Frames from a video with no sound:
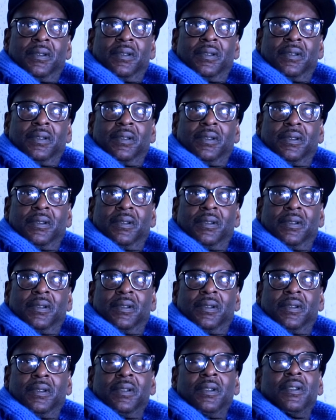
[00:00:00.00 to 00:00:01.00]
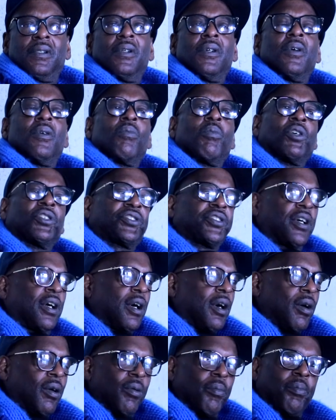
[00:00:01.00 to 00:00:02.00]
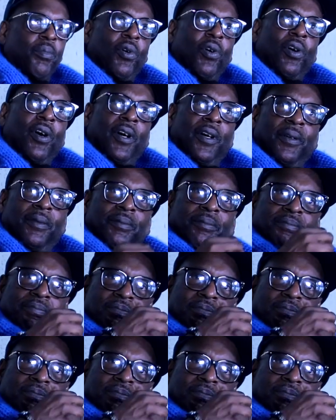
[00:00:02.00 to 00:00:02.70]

What up, though, Chestnut? What's up, homie? What up,